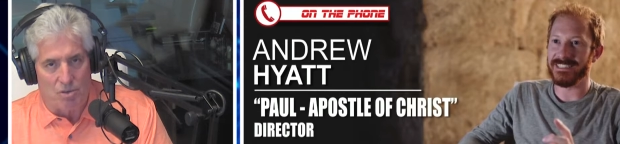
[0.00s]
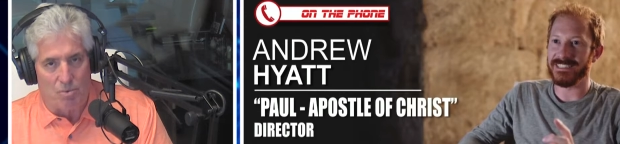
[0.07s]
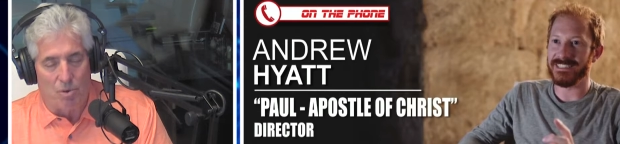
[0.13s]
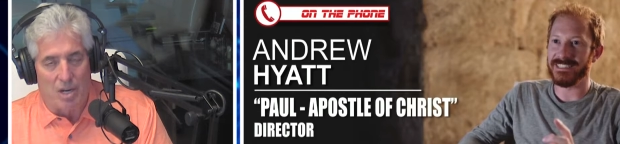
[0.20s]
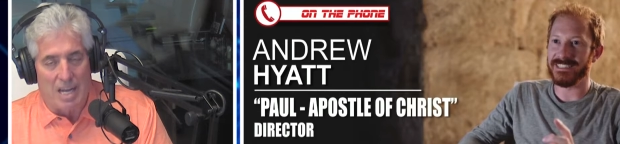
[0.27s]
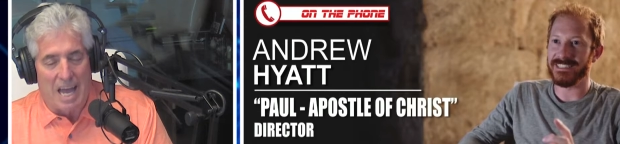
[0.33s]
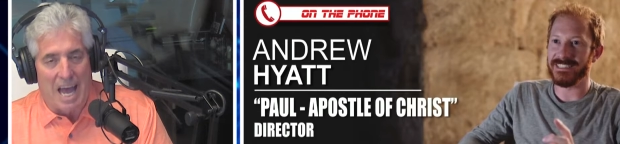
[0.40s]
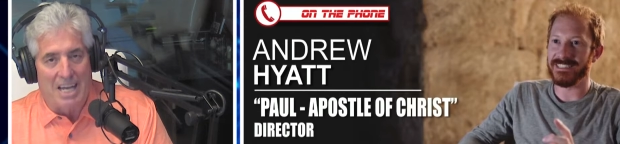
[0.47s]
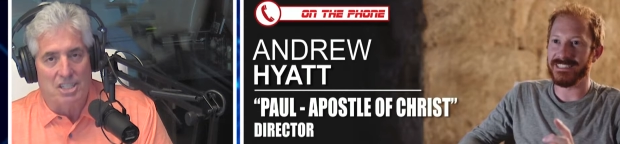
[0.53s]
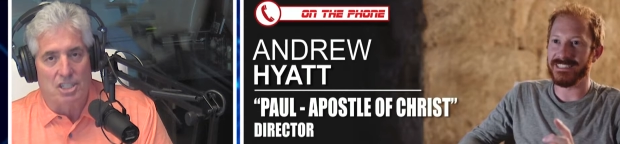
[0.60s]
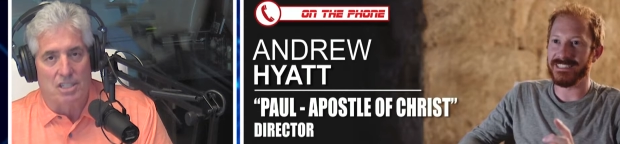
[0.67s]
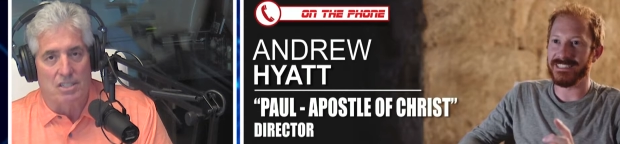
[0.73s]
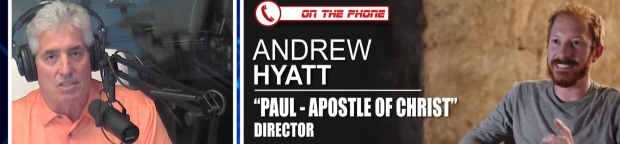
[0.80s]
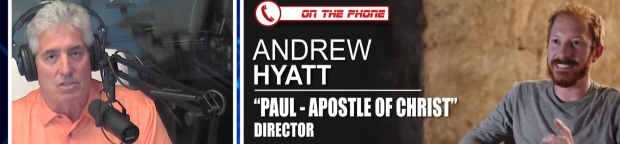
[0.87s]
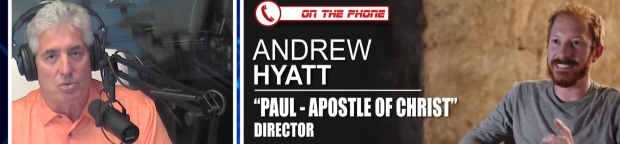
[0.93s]

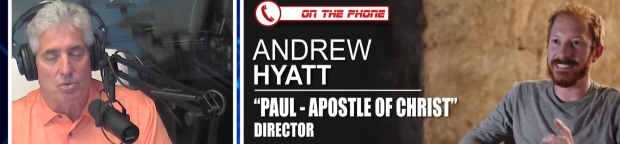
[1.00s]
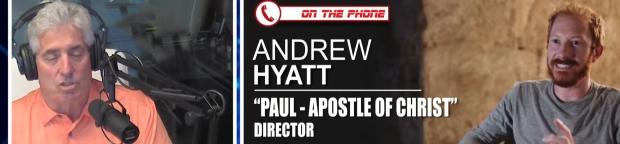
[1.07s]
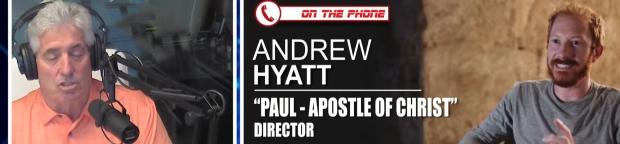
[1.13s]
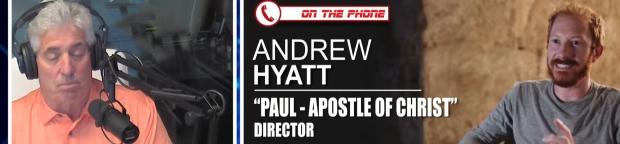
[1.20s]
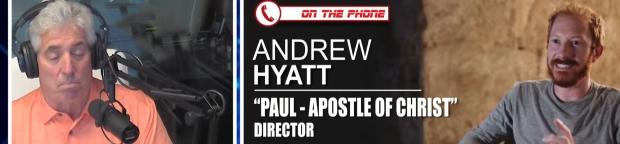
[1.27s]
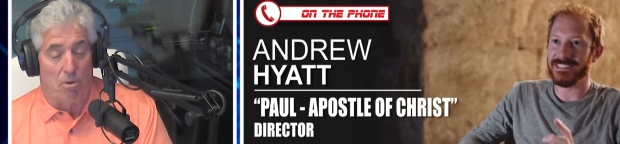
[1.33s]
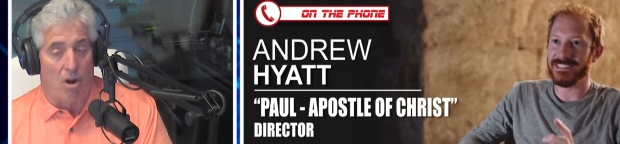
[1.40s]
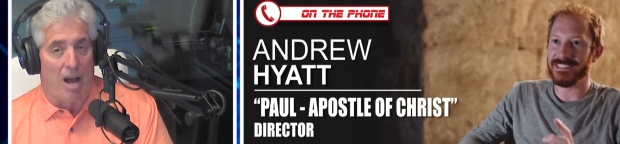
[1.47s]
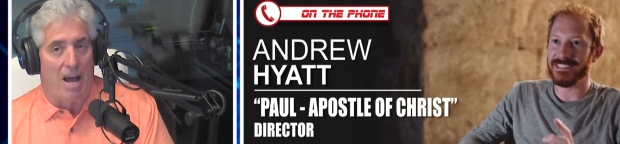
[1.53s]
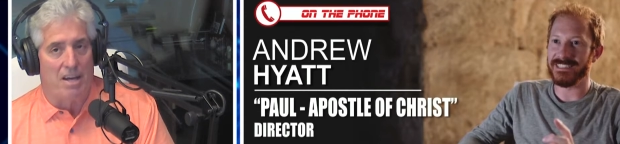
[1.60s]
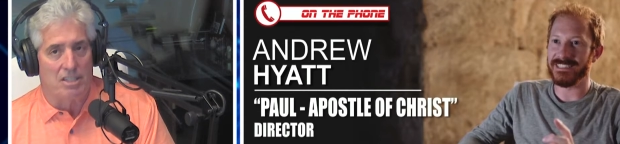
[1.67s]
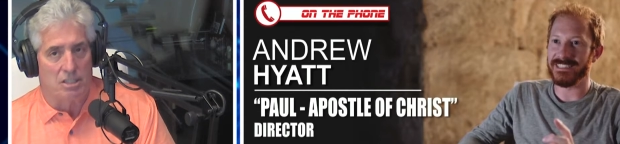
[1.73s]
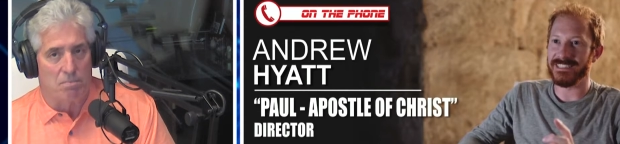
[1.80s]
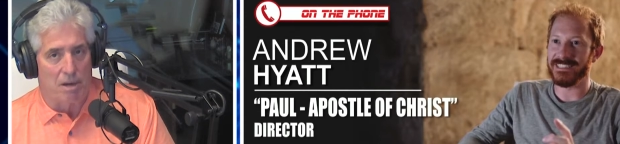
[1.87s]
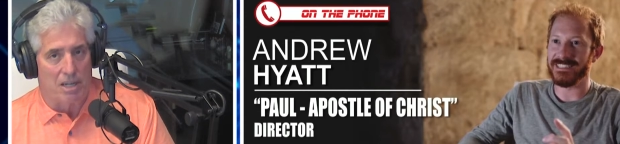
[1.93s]
Speaker 1: reactions or
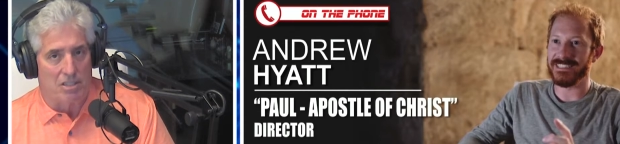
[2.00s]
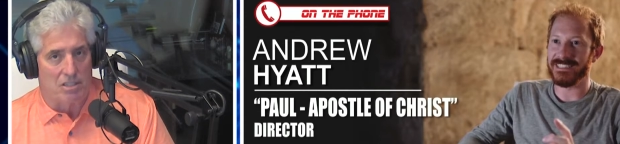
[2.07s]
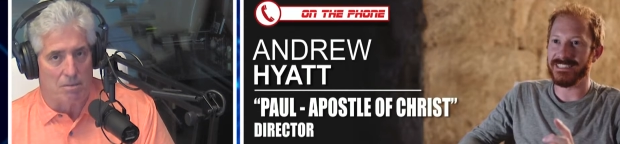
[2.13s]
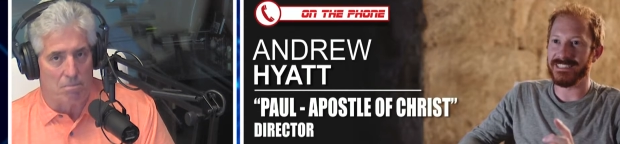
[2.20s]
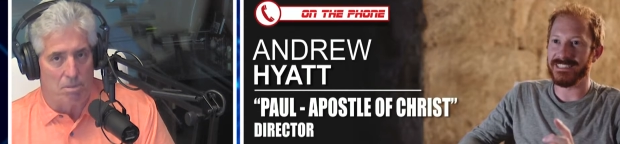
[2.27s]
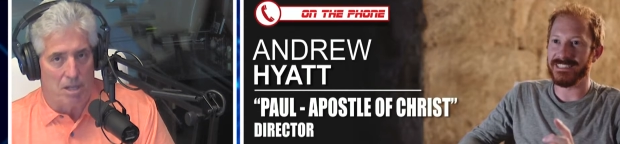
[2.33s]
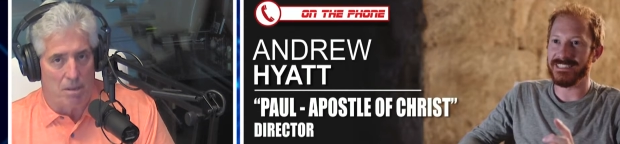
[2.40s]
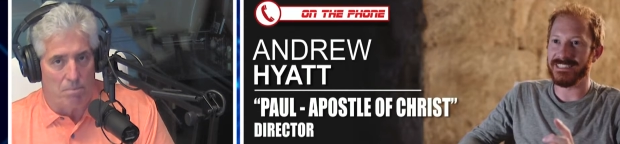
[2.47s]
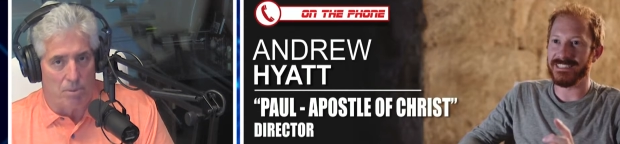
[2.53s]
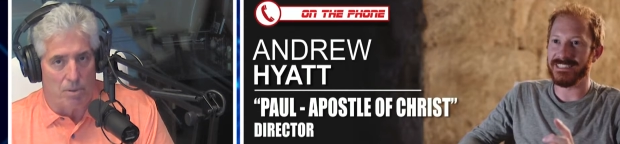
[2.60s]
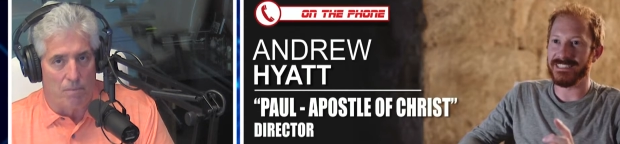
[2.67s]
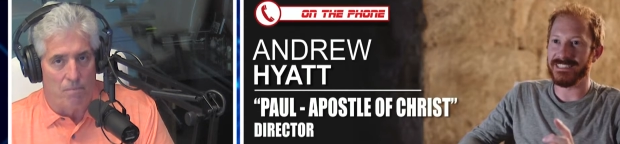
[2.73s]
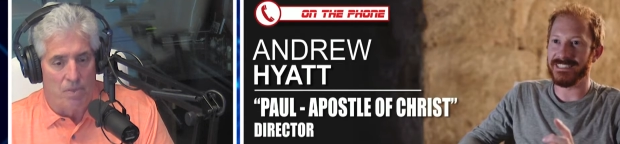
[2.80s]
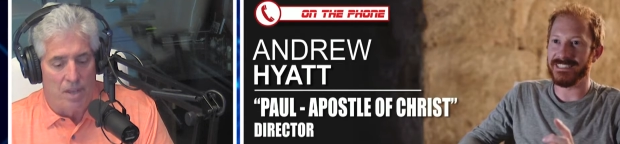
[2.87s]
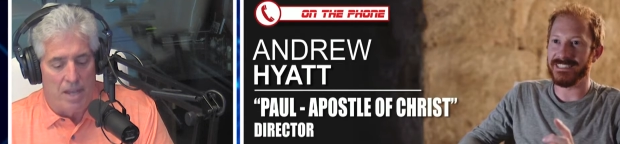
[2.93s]
surprised by some
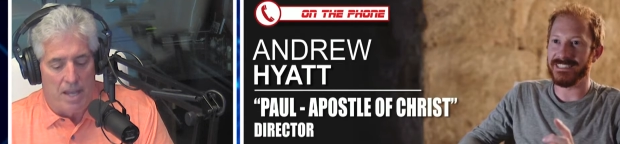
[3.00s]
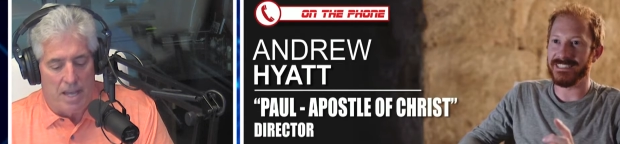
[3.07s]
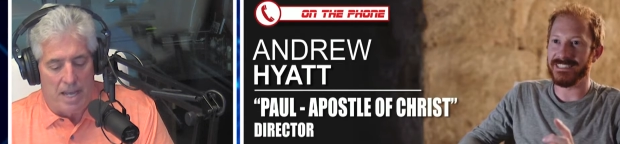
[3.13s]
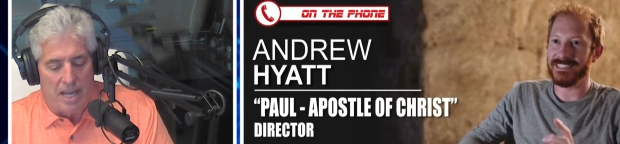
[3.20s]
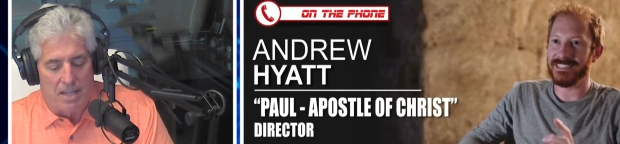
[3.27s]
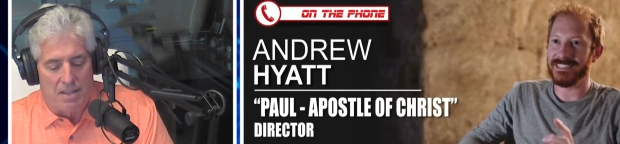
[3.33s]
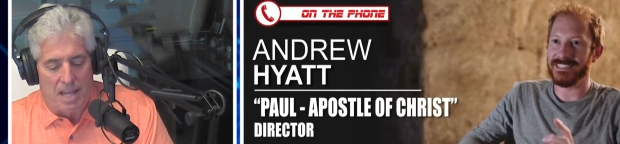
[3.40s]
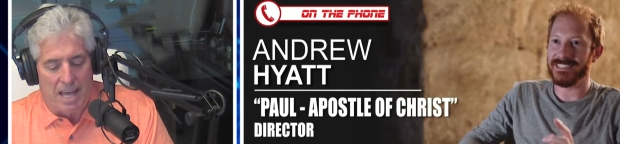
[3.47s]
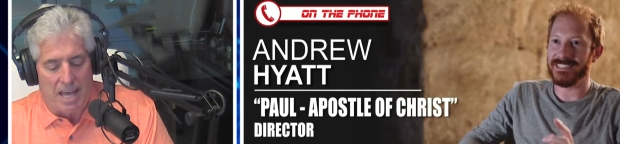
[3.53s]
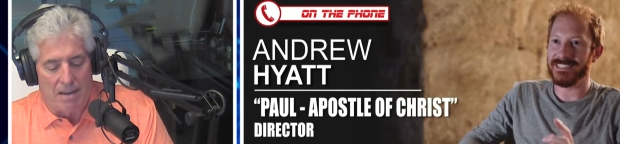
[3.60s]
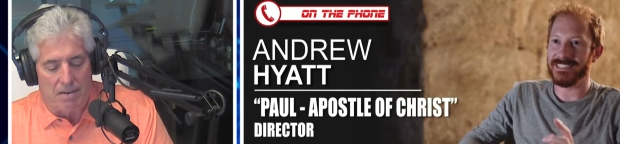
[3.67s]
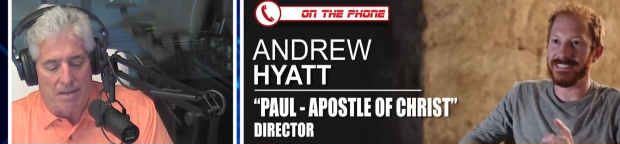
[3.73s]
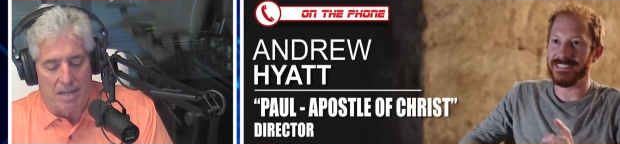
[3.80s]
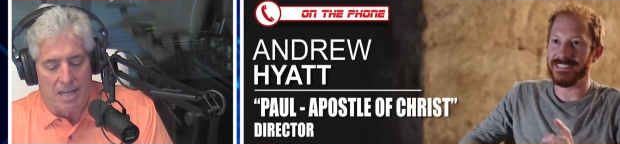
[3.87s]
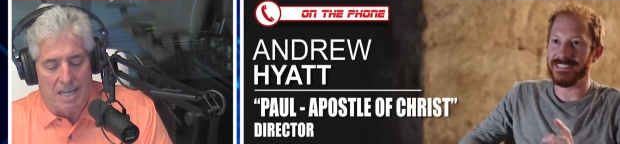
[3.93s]
people in
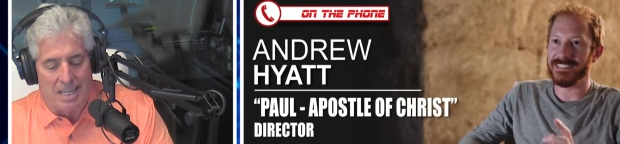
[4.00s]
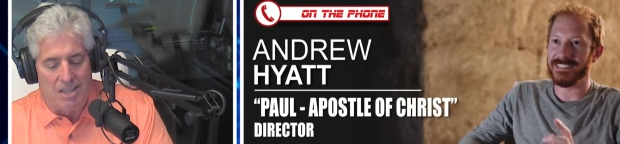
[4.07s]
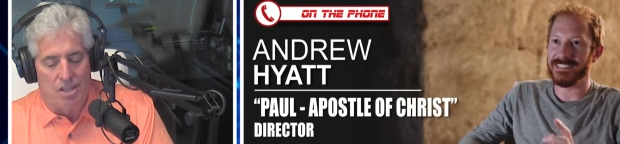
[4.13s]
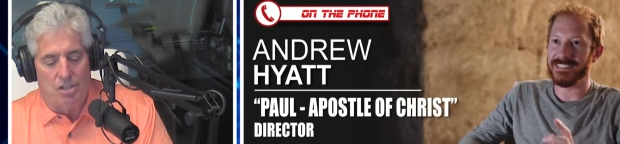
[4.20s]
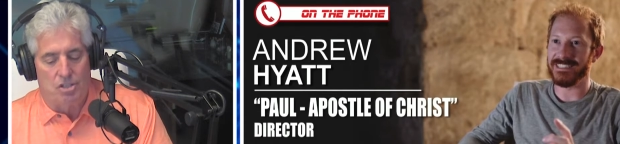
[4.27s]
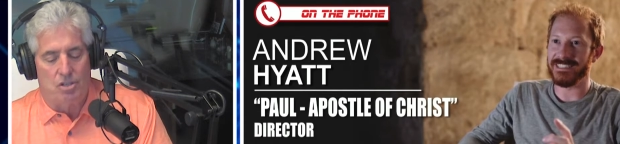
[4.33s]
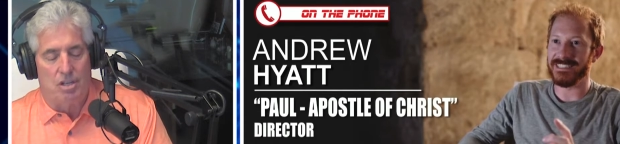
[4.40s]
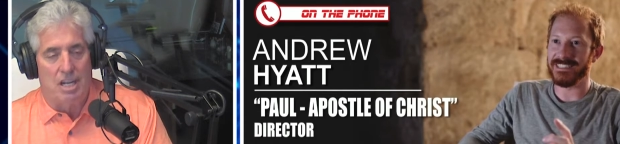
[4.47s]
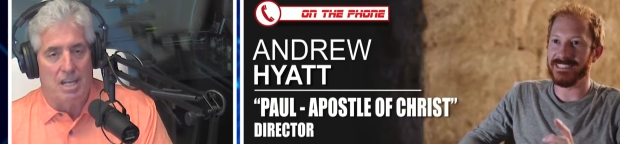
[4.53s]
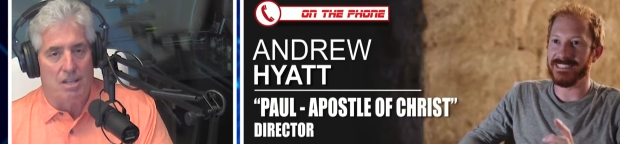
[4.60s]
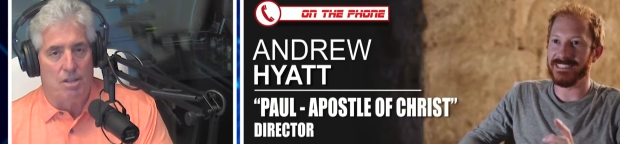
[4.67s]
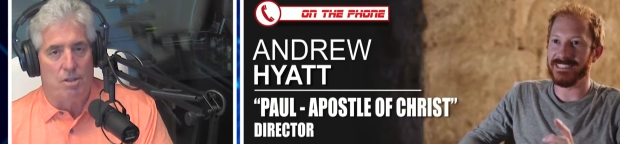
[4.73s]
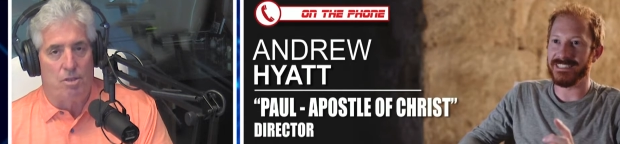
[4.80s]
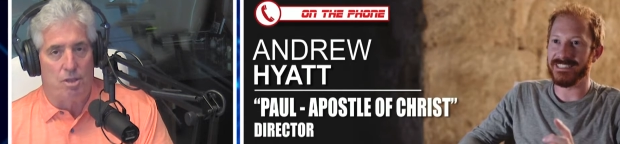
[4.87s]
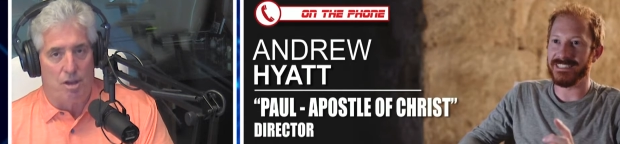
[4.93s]
that in
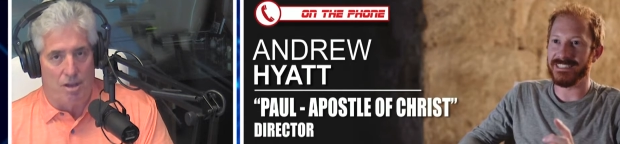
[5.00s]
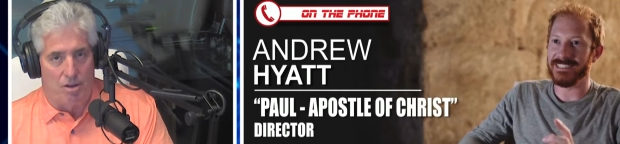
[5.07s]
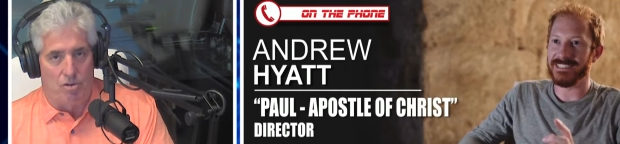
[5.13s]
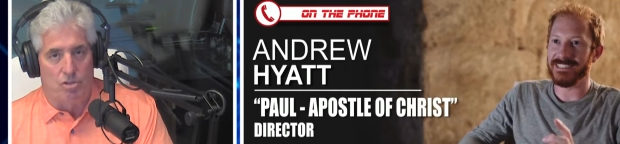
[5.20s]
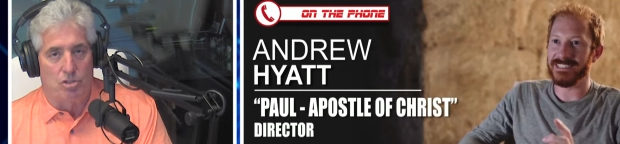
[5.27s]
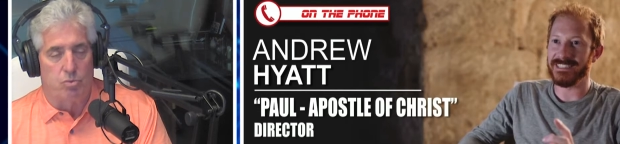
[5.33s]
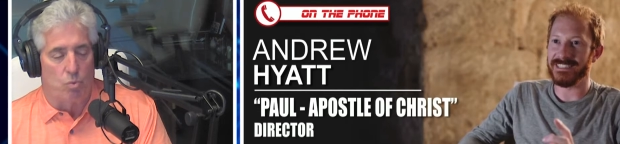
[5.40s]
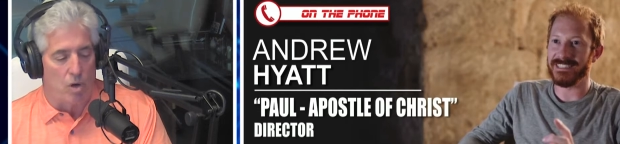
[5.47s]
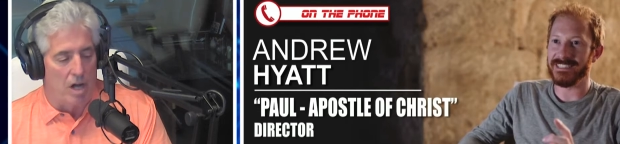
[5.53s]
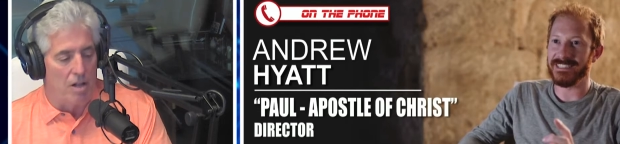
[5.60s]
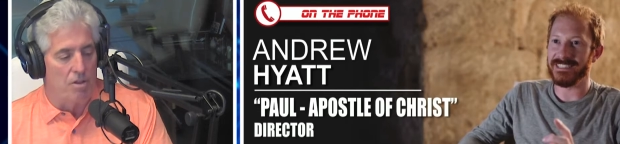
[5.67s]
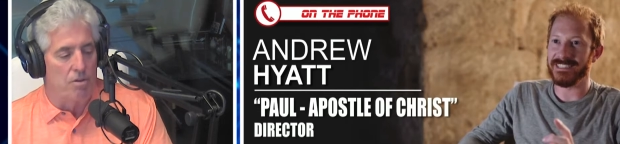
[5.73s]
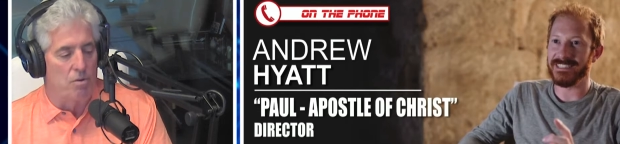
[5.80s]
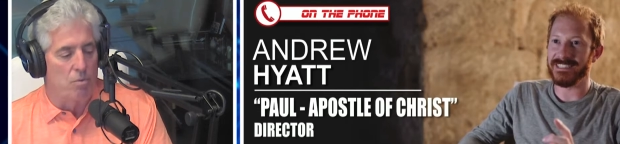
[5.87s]
the theaters while they're